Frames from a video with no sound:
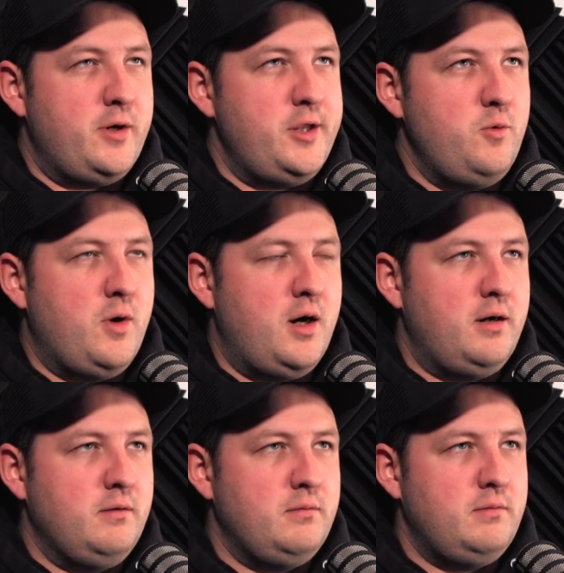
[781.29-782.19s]
where you
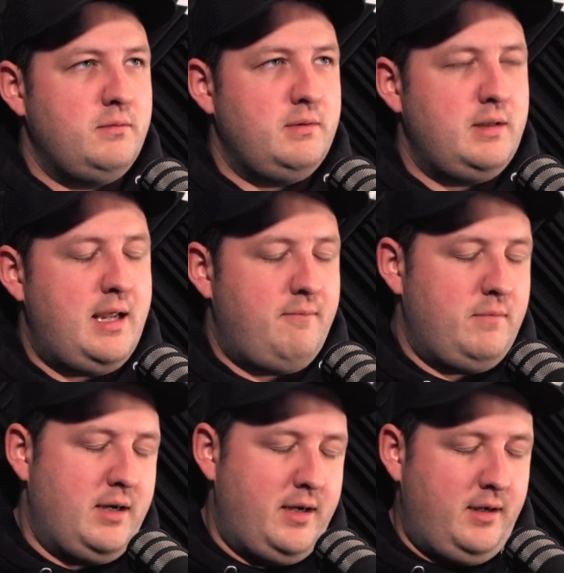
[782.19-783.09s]
are,
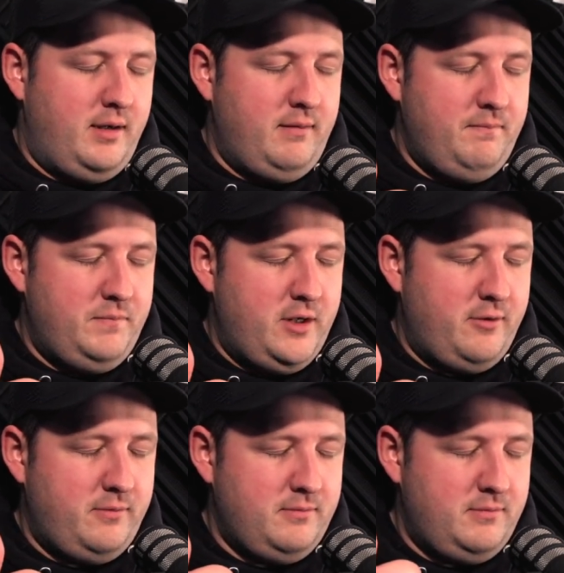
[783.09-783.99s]
uh, you
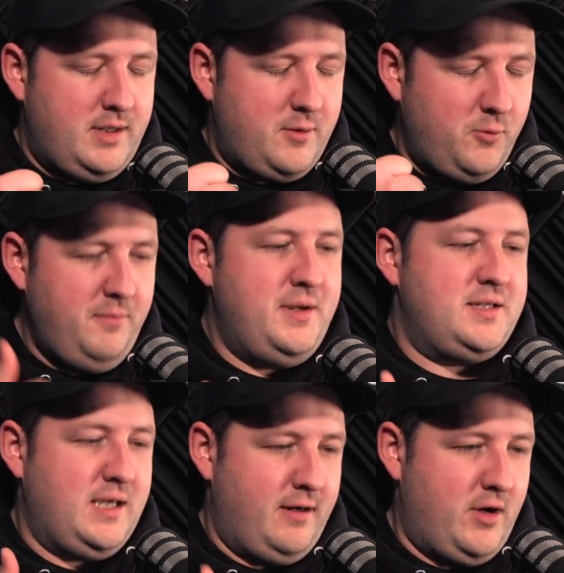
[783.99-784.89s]
know, there would be a
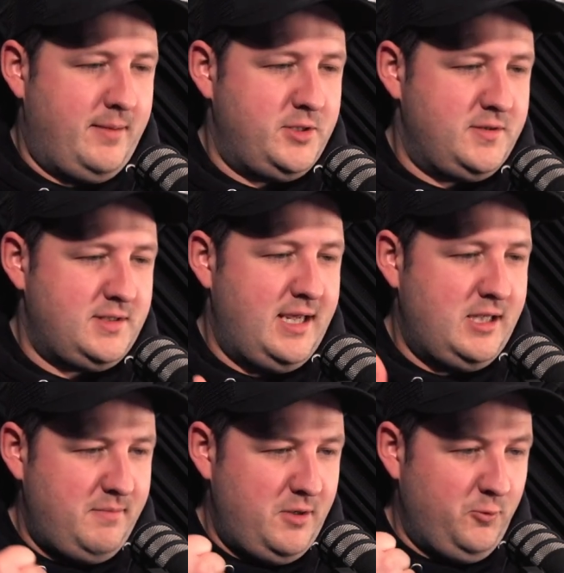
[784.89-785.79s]
ton of options, and
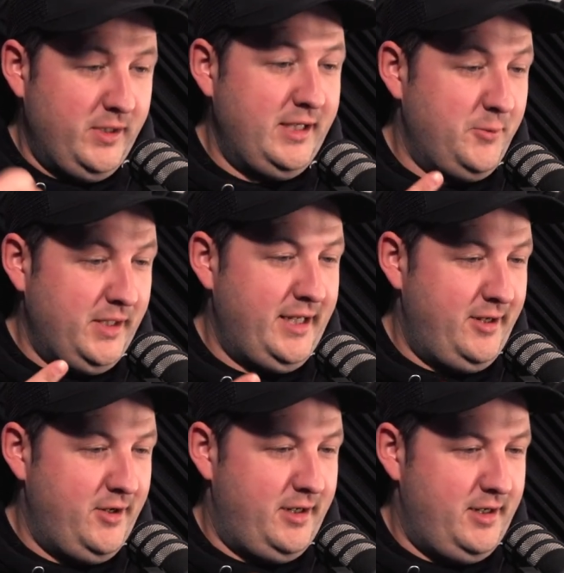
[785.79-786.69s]
they'd be really really
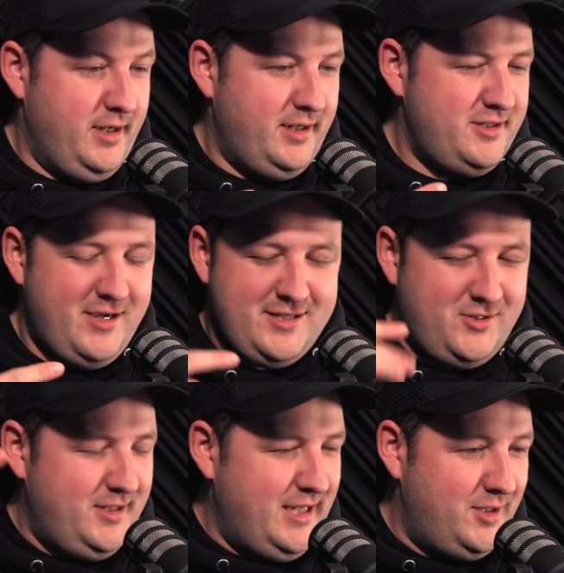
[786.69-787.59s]
good because you guys
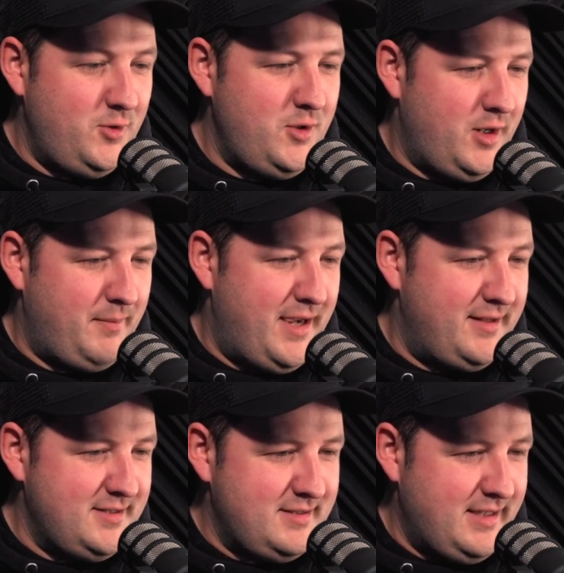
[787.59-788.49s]
are in like New York, man.
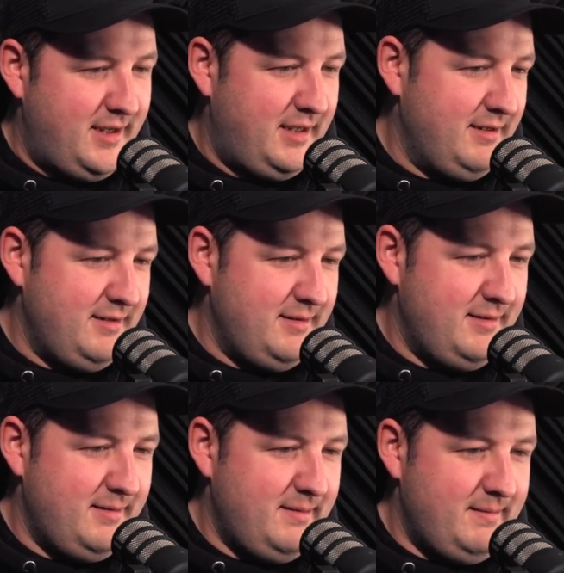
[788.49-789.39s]
This is like,
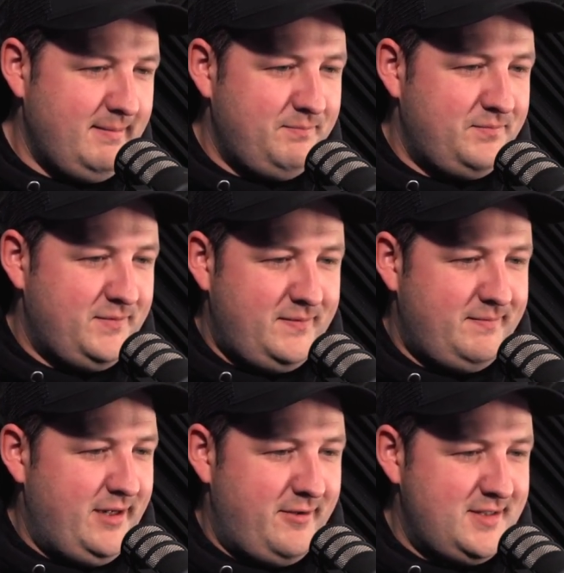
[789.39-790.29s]

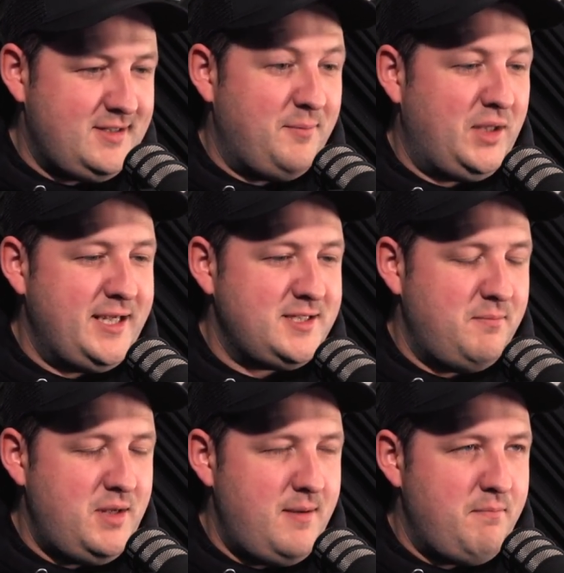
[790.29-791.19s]
this is the place to
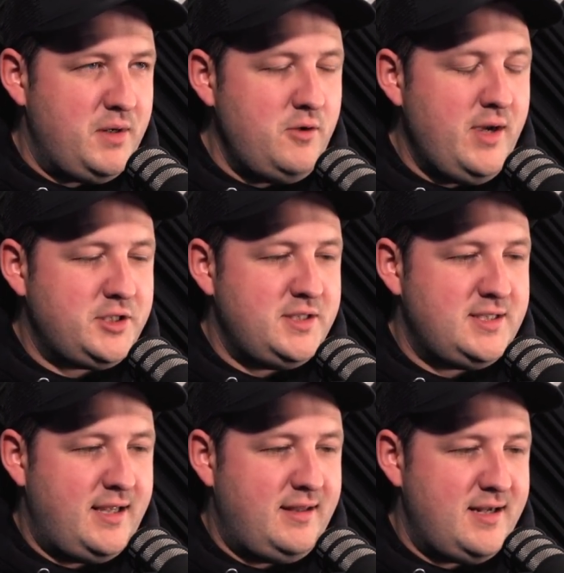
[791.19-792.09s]
be. But you actually
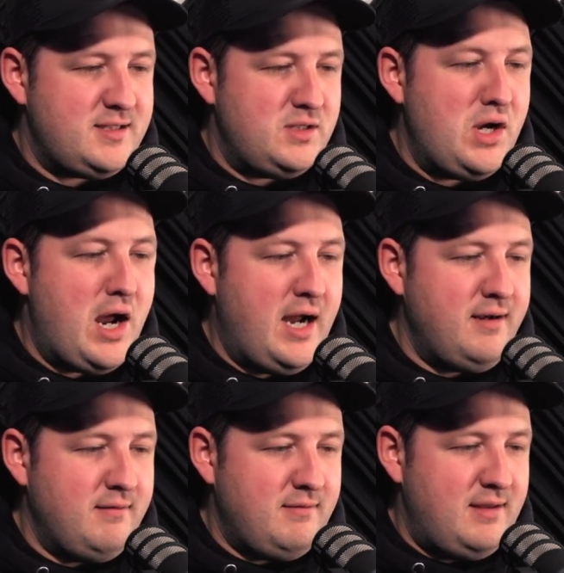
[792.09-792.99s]
said that it's not
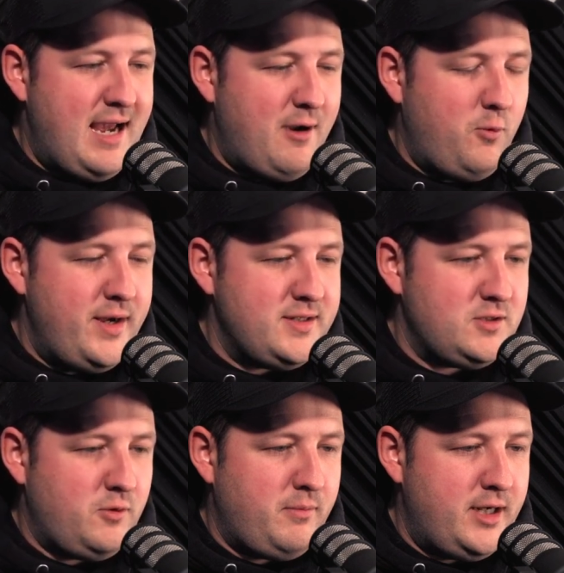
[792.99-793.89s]
that way
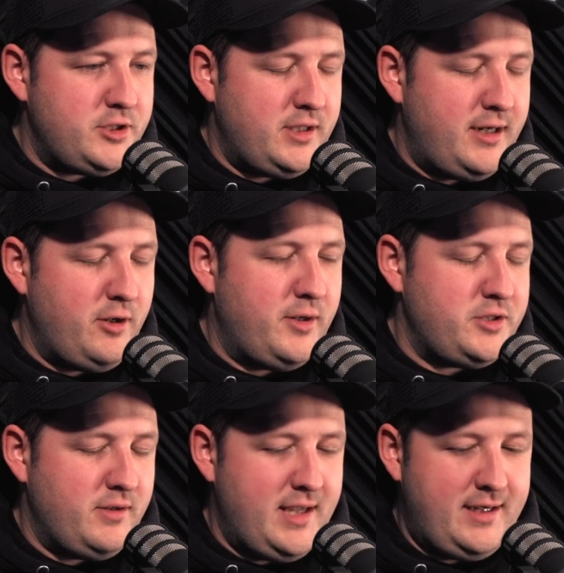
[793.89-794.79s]
so much, and I don't want
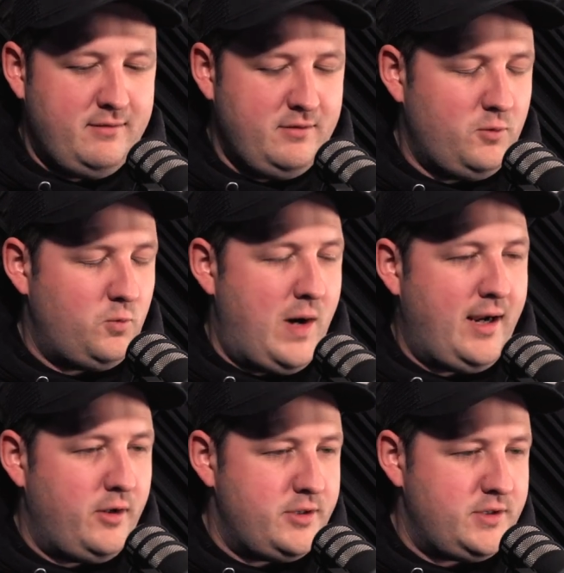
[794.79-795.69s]
you to like
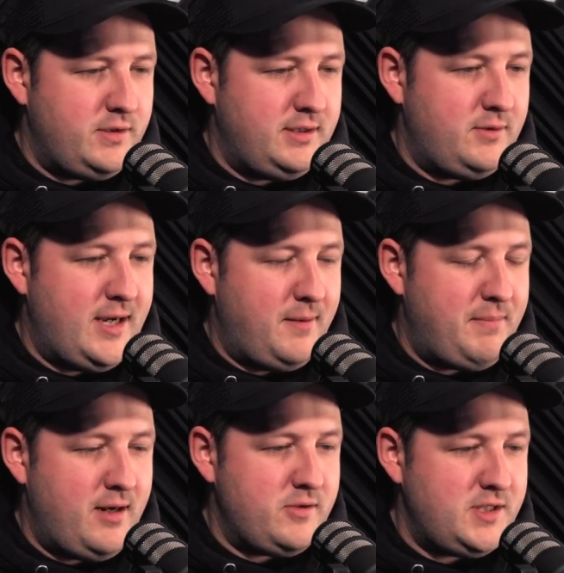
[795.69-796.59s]
rag on your direct
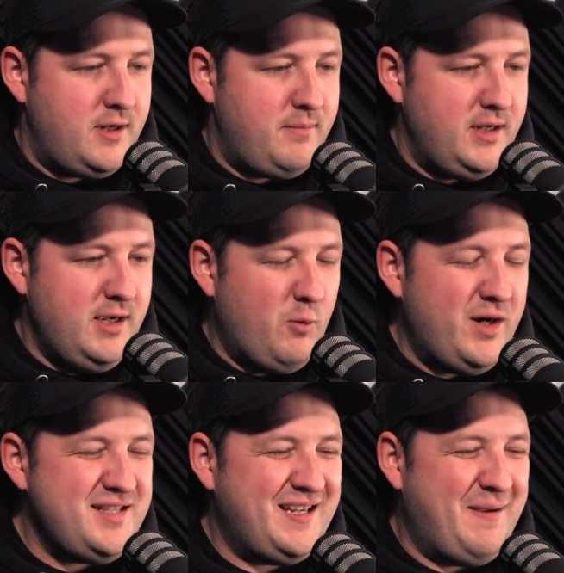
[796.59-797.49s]
competitors here, but what
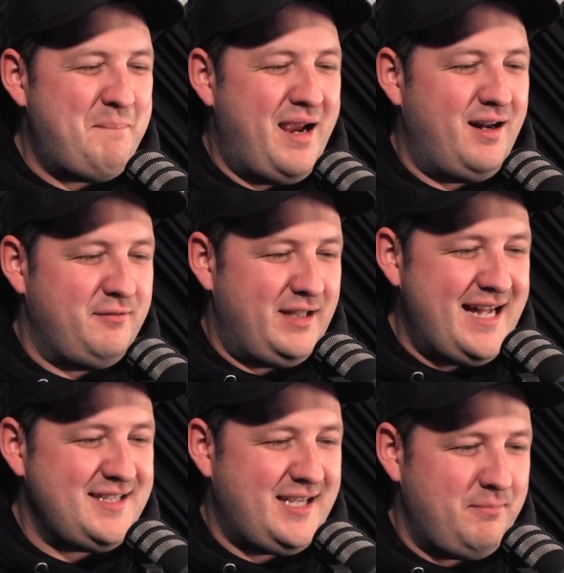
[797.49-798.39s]
is the competitive
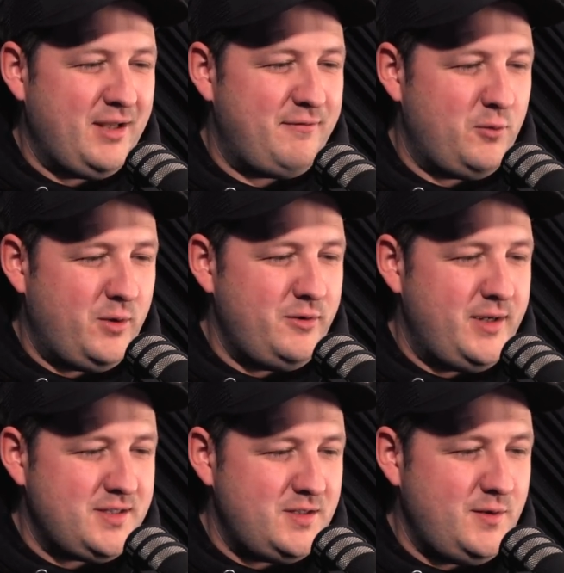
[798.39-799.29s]
landscape like for what you
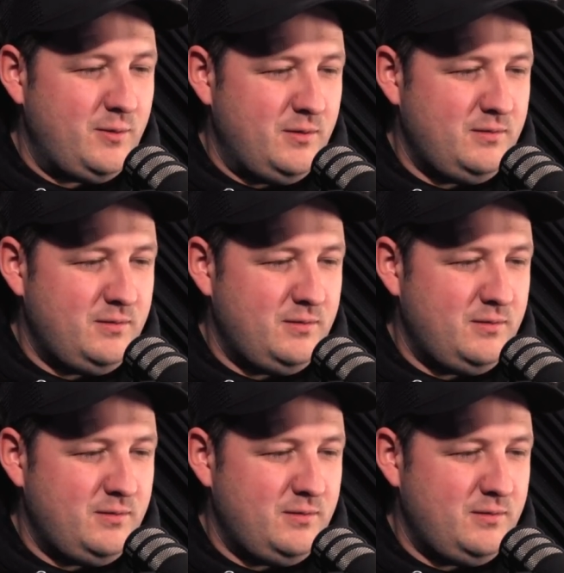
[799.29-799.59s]
guys do?